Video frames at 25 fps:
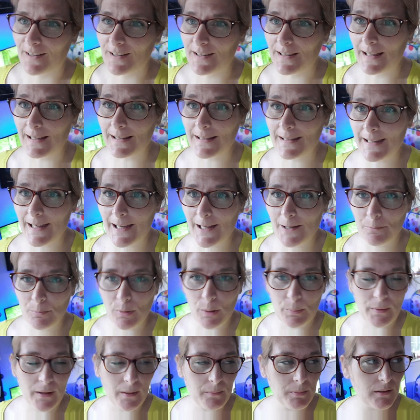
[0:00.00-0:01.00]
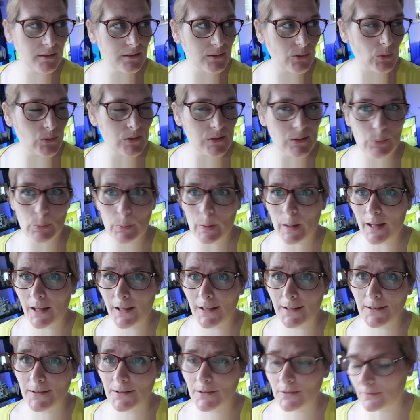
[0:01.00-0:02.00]
That's it, my baby's gone to
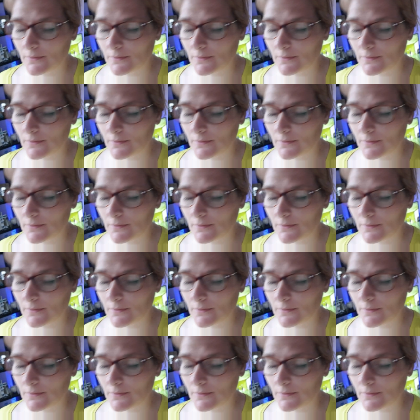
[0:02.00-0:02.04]
bed.